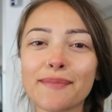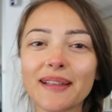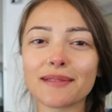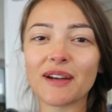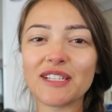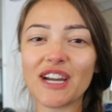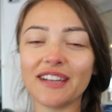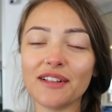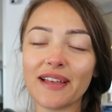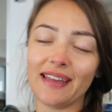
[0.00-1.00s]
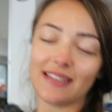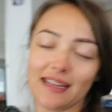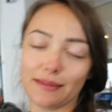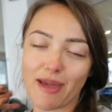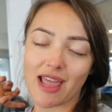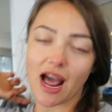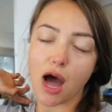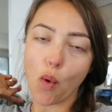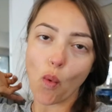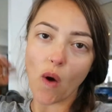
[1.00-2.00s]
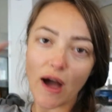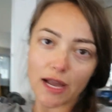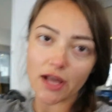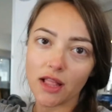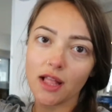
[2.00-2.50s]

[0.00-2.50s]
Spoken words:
back to my channel. It has been a while.